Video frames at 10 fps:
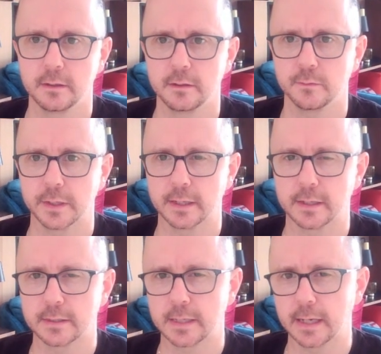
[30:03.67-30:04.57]
we're going to
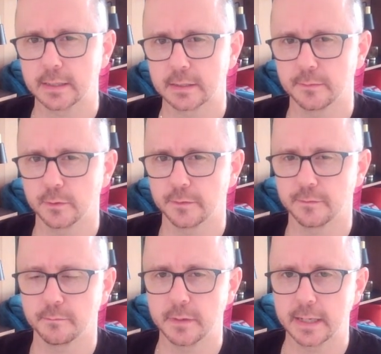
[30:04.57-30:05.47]
take some word
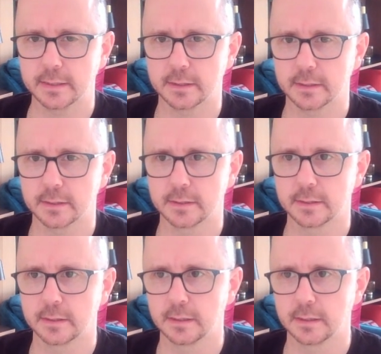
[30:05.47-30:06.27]
from matches